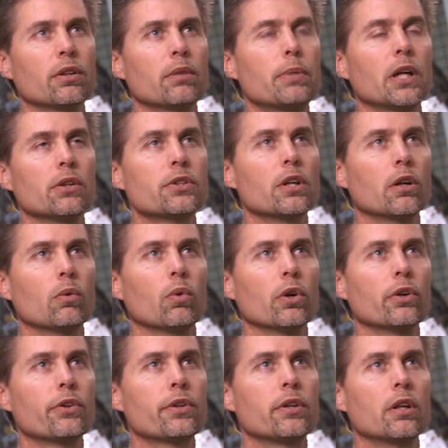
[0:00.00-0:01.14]
pelts aren't
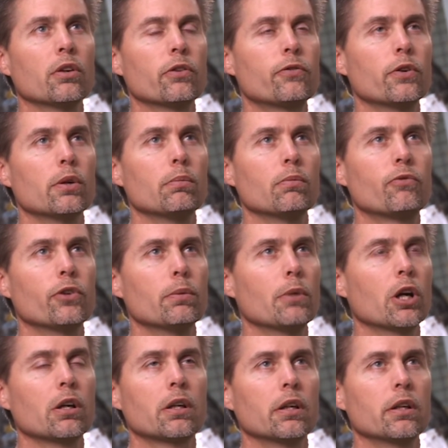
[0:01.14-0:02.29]
worth, the fur market